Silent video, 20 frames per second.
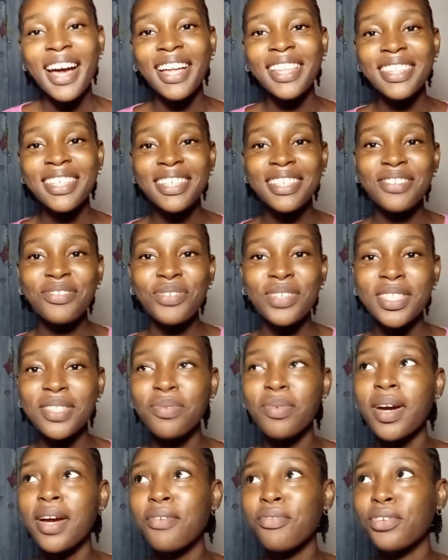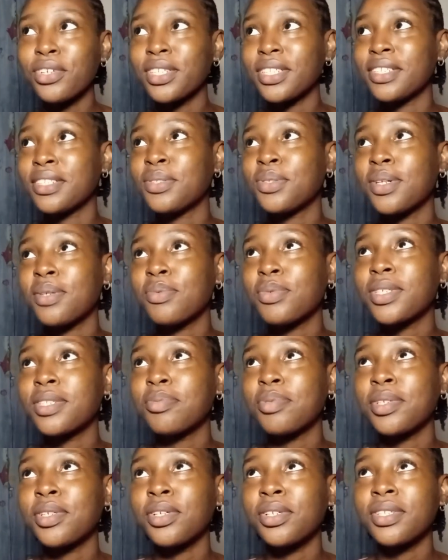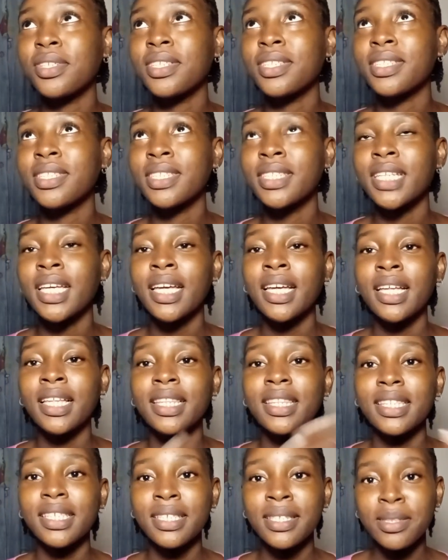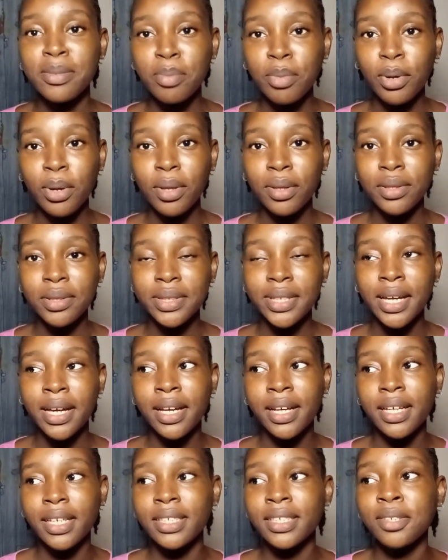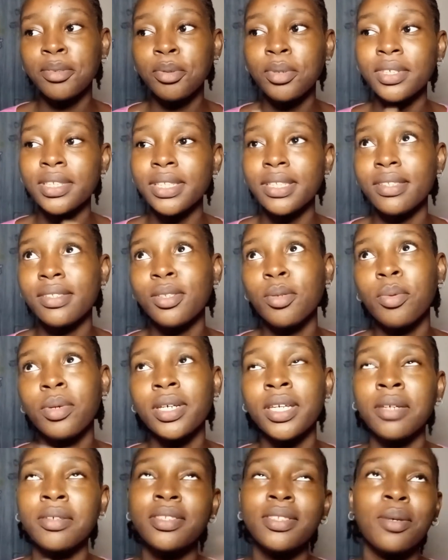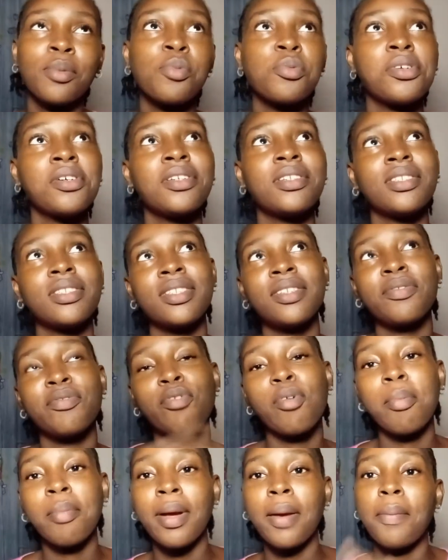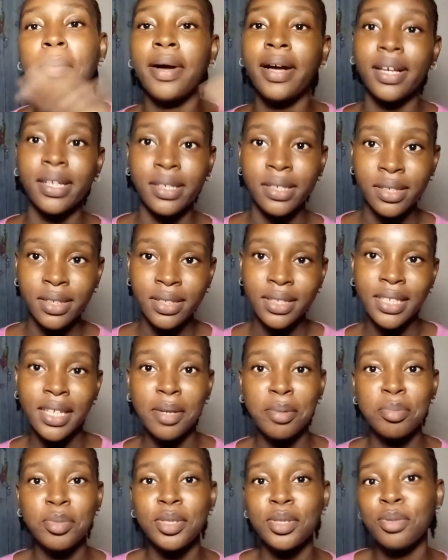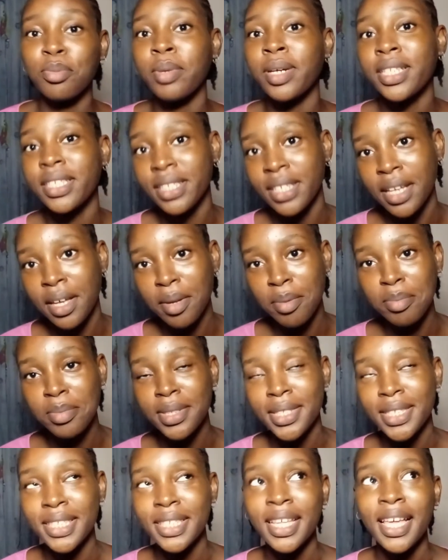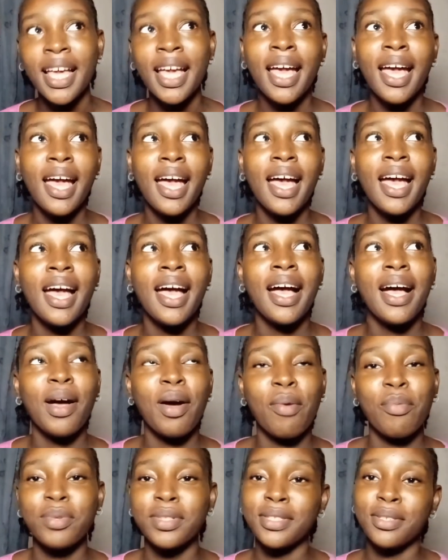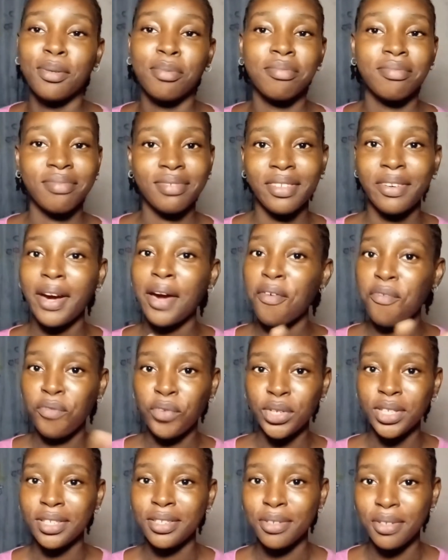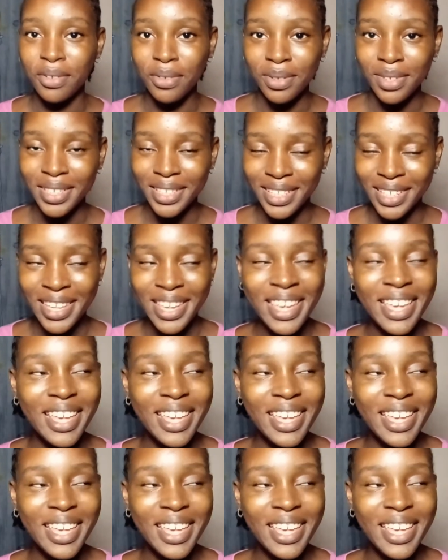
I think the reason why I wrote this one was because this month, I someone someone came, someone from my past came to my D Ms with some kind of funny talk.